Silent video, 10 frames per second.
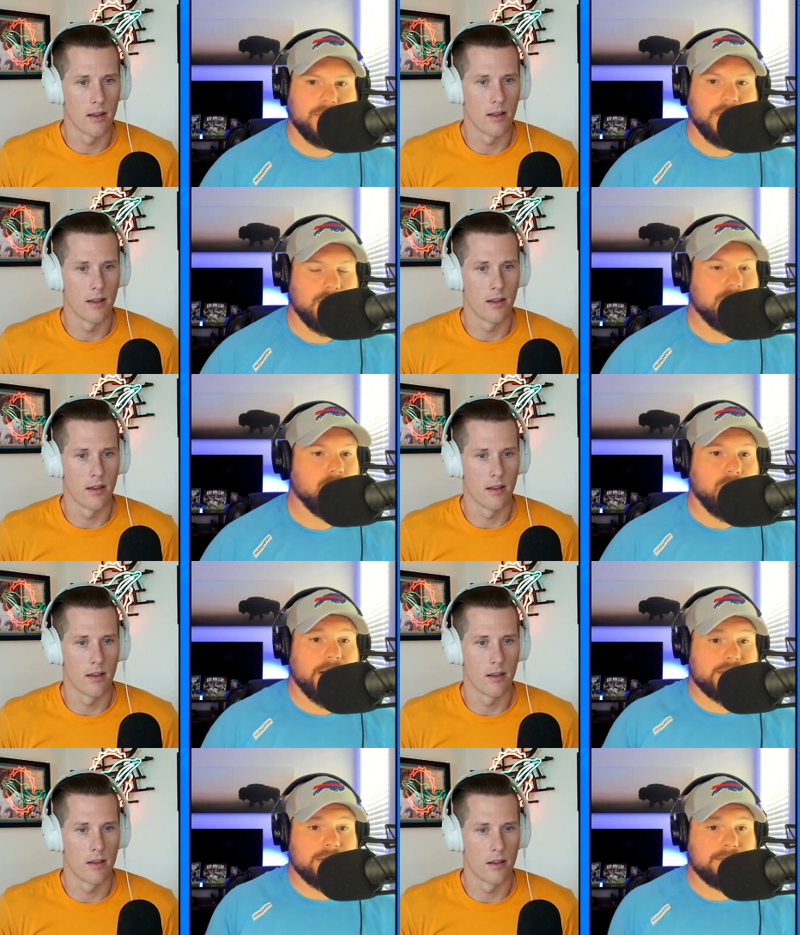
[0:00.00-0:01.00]
Speaker 1: No
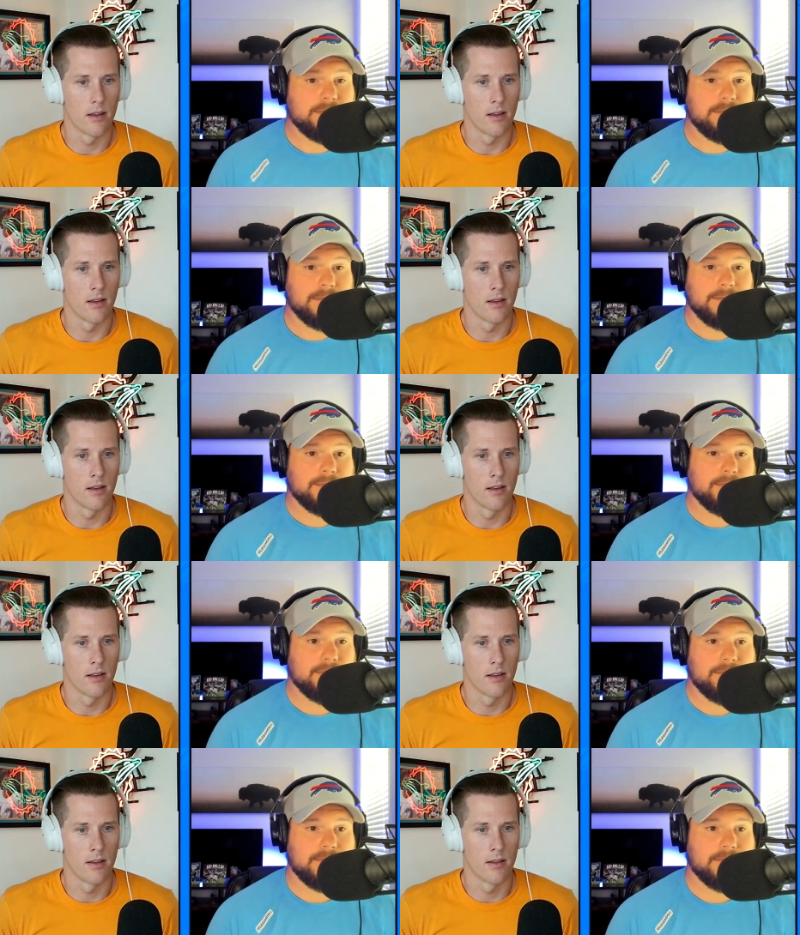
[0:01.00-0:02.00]
question.
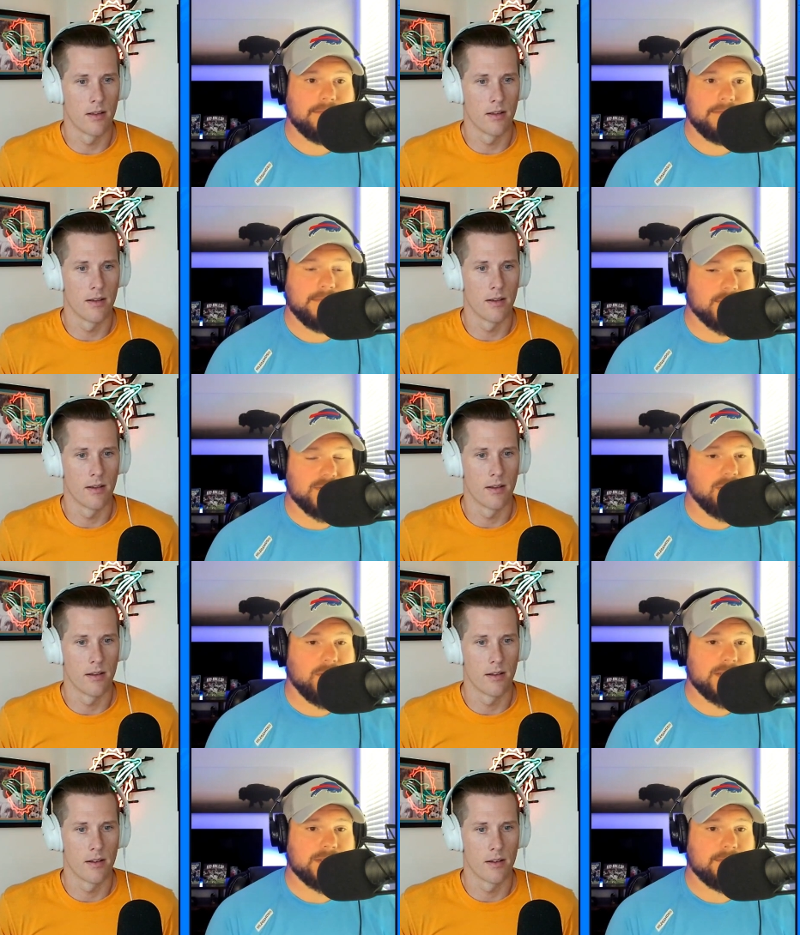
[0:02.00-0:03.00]
There's no
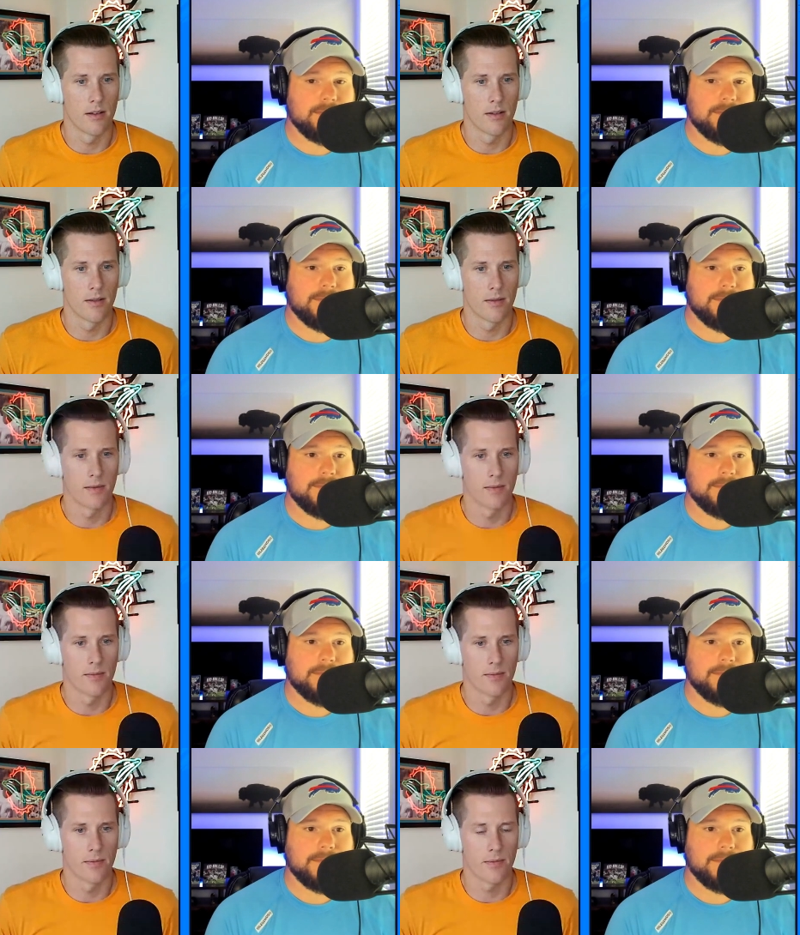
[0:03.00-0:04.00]
question.
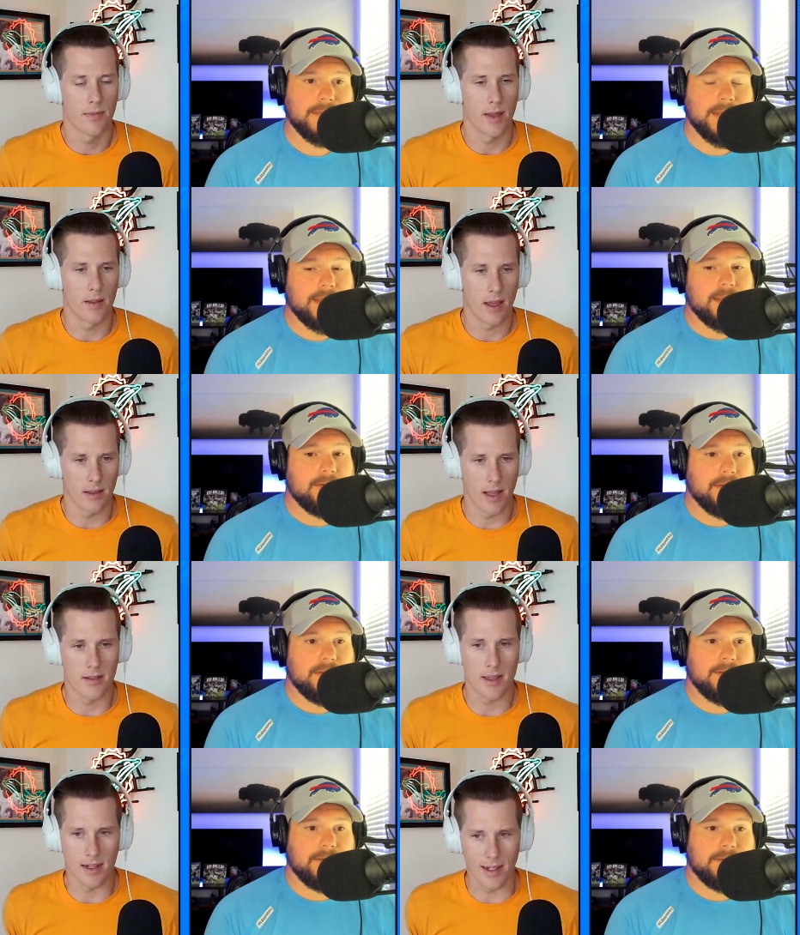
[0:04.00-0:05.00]
Speaker 2: And
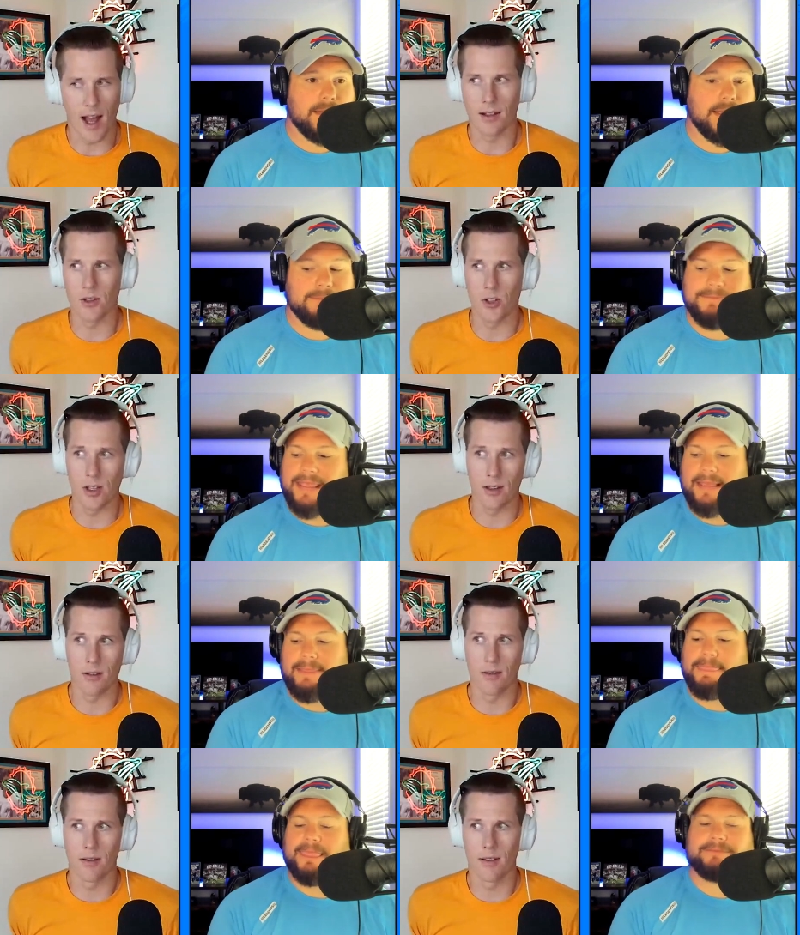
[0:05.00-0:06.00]
that's
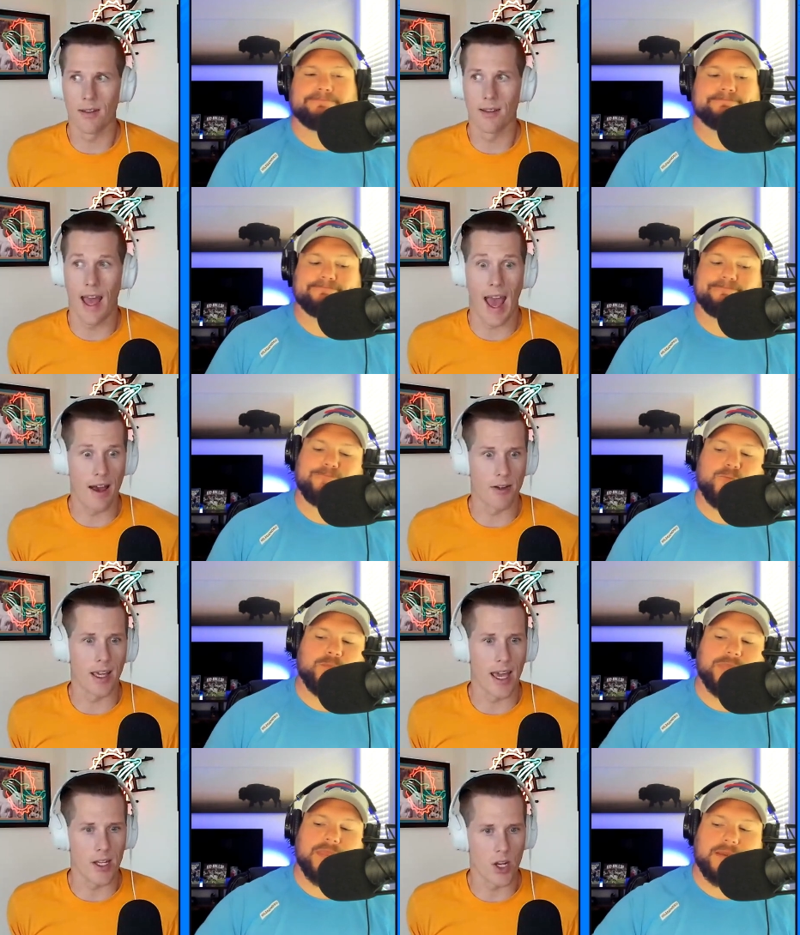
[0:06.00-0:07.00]
acknowledging having
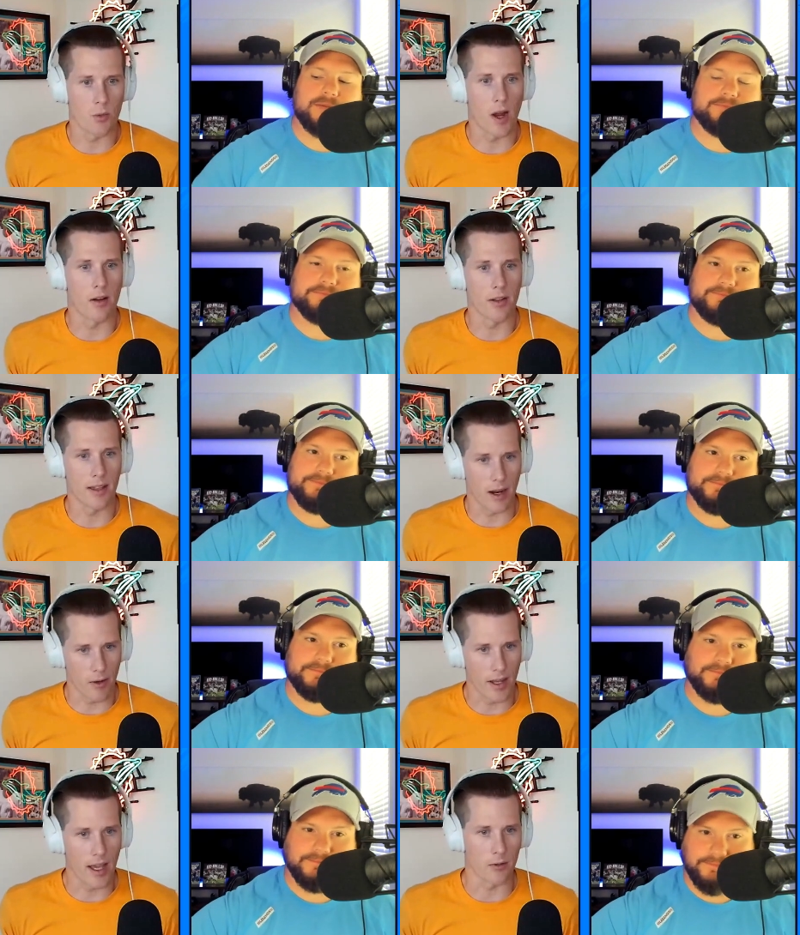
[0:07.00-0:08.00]
AJ Brown and
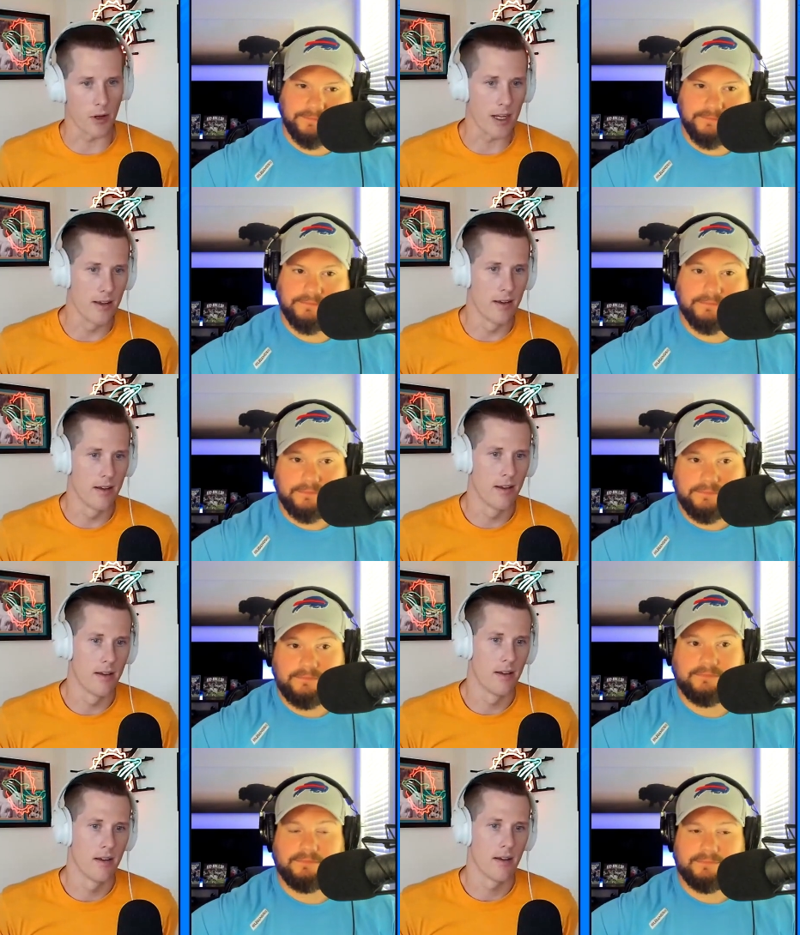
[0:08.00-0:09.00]
Derrick Henry
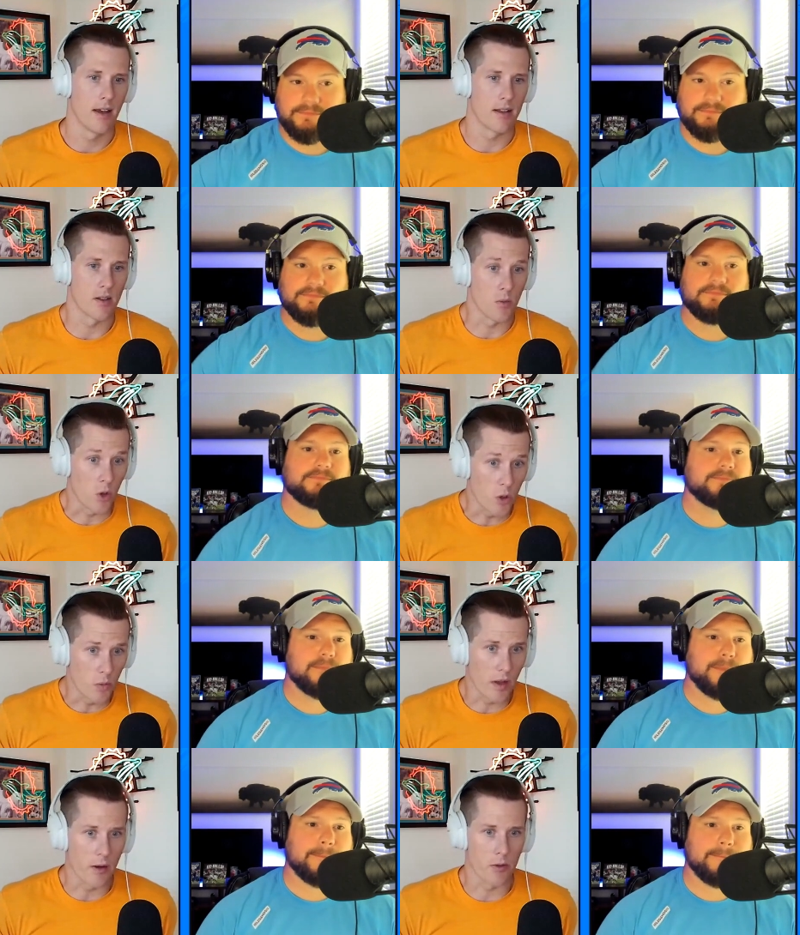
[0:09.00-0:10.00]
and some good
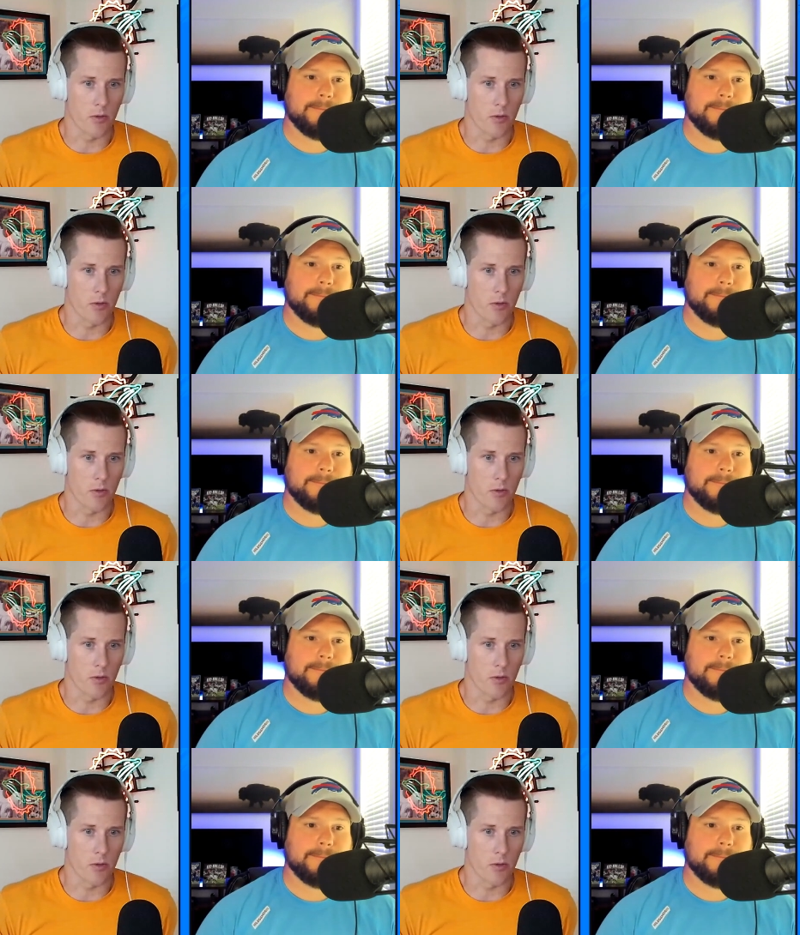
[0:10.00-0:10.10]
play with